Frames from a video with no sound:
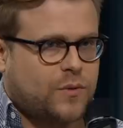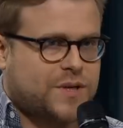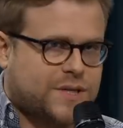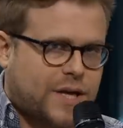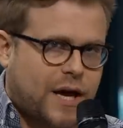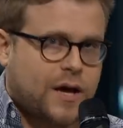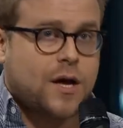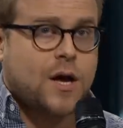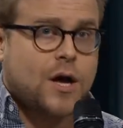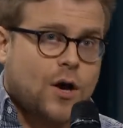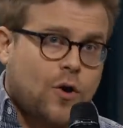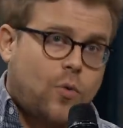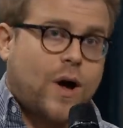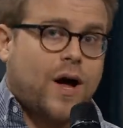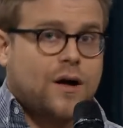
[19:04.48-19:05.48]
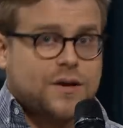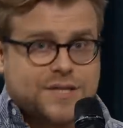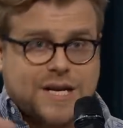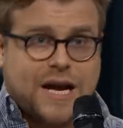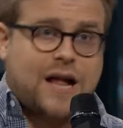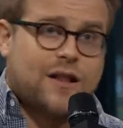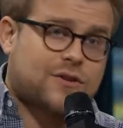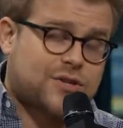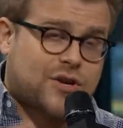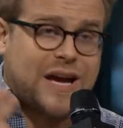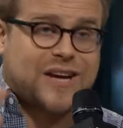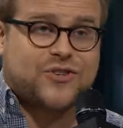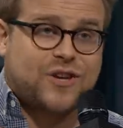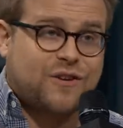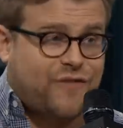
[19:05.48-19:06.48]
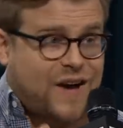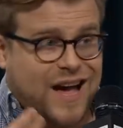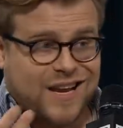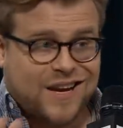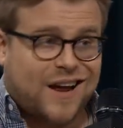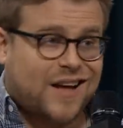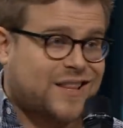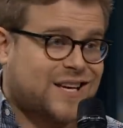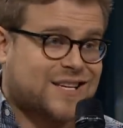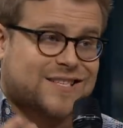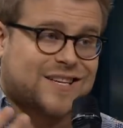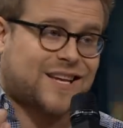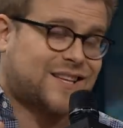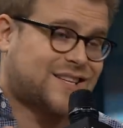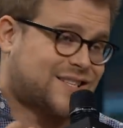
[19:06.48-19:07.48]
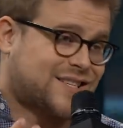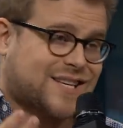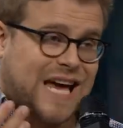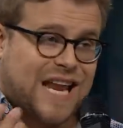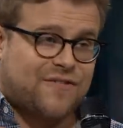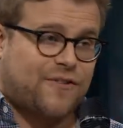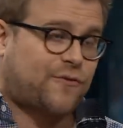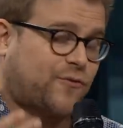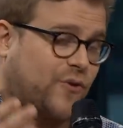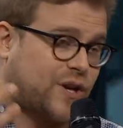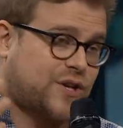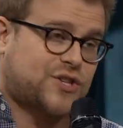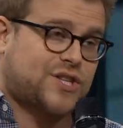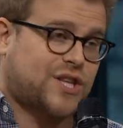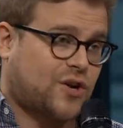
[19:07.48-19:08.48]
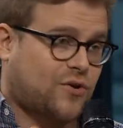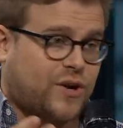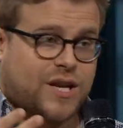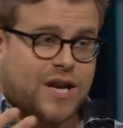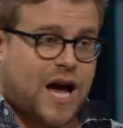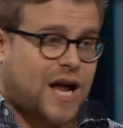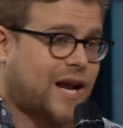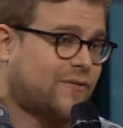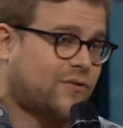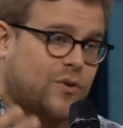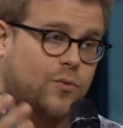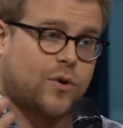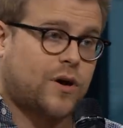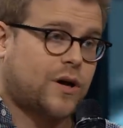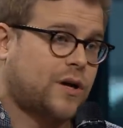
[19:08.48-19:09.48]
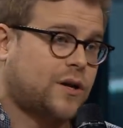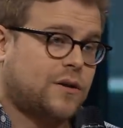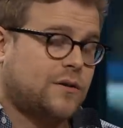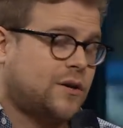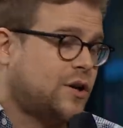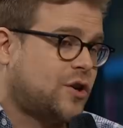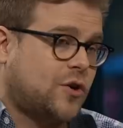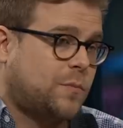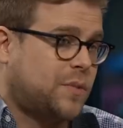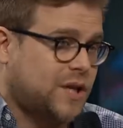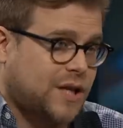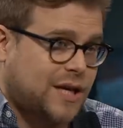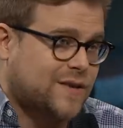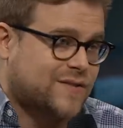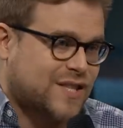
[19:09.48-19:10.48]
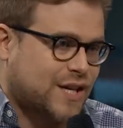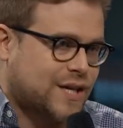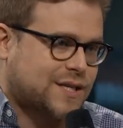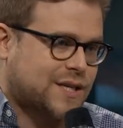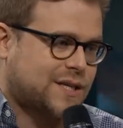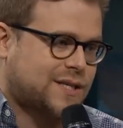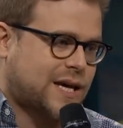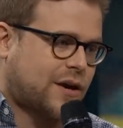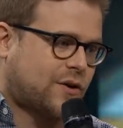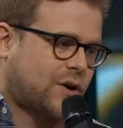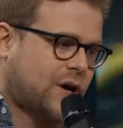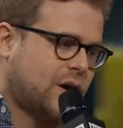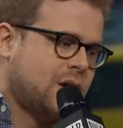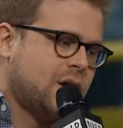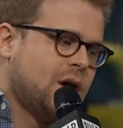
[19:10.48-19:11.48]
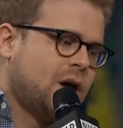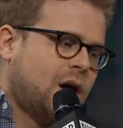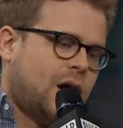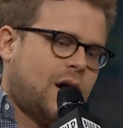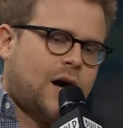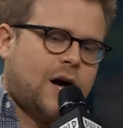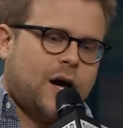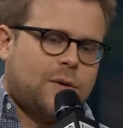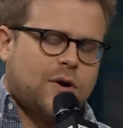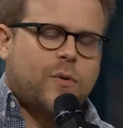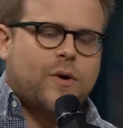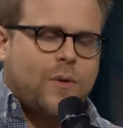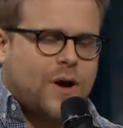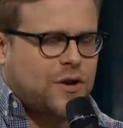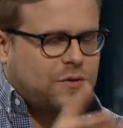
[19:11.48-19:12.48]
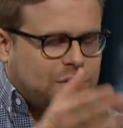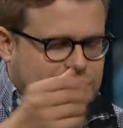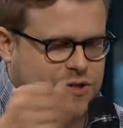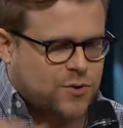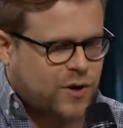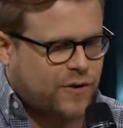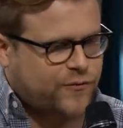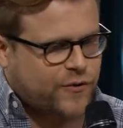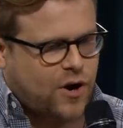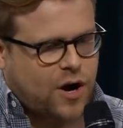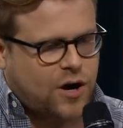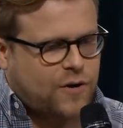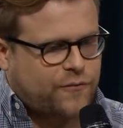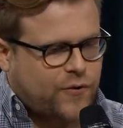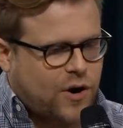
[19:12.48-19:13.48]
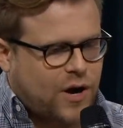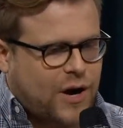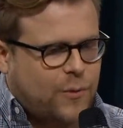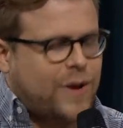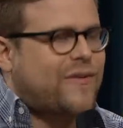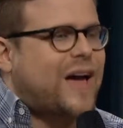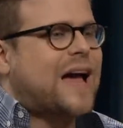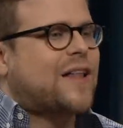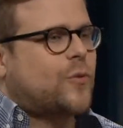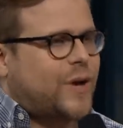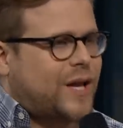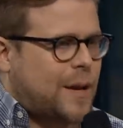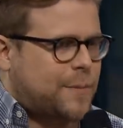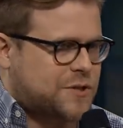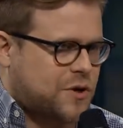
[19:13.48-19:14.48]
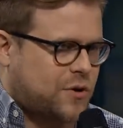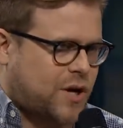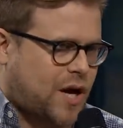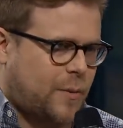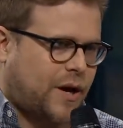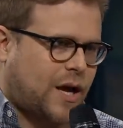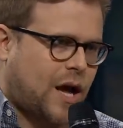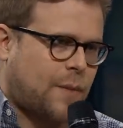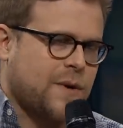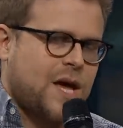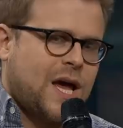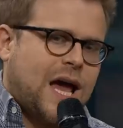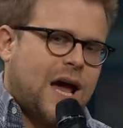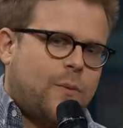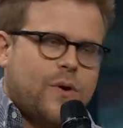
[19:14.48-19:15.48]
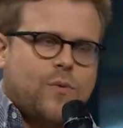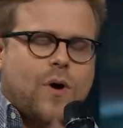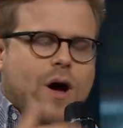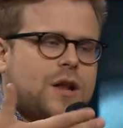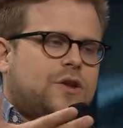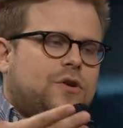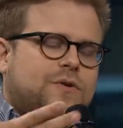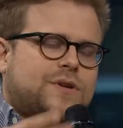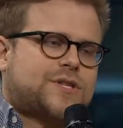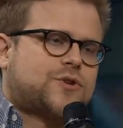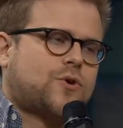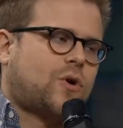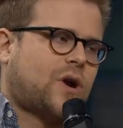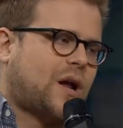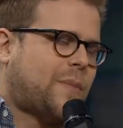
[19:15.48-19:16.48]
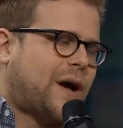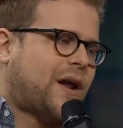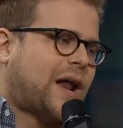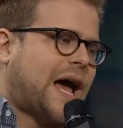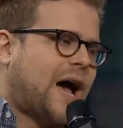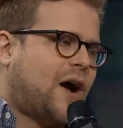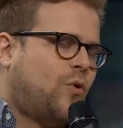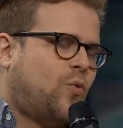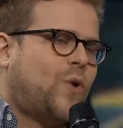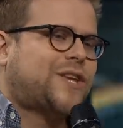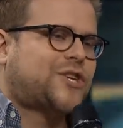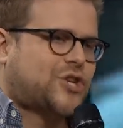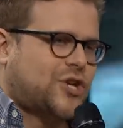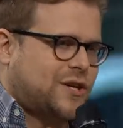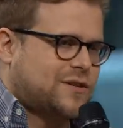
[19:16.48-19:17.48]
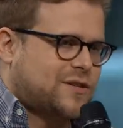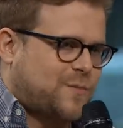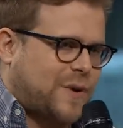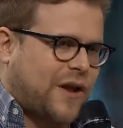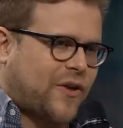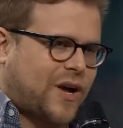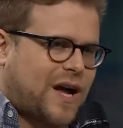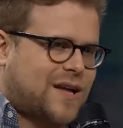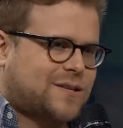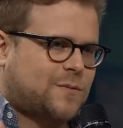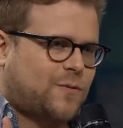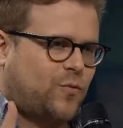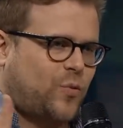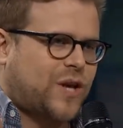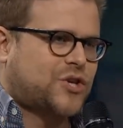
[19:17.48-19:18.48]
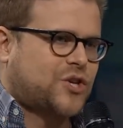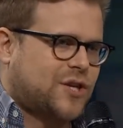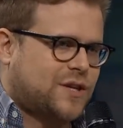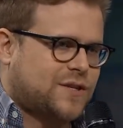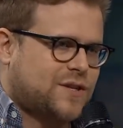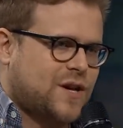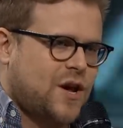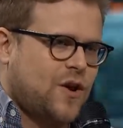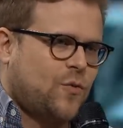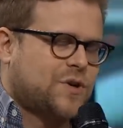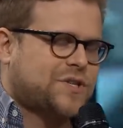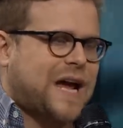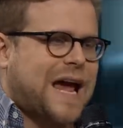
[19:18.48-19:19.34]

we say, well, scholars are actually divided on this. Like, this is kind of a fringe theory. Not everyone, you know, believes this, et cetera. Um, you know, we want to do this story for our, for our, we have a Halloween episode coming up, and we want to do this story about how witches, about how the concept of witches was